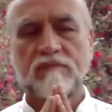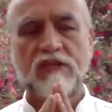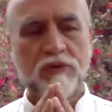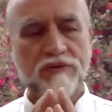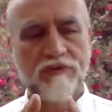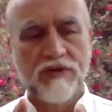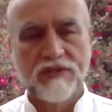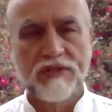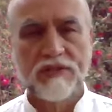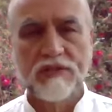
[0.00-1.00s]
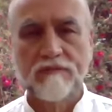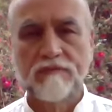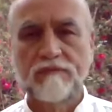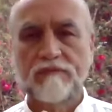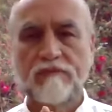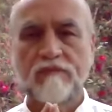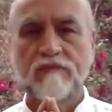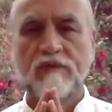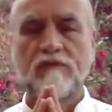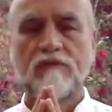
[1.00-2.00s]
Now, with this
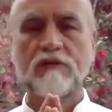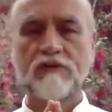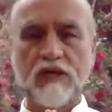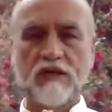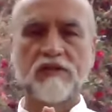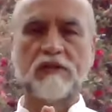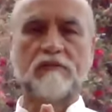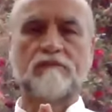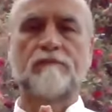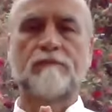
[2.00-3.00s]
foundation,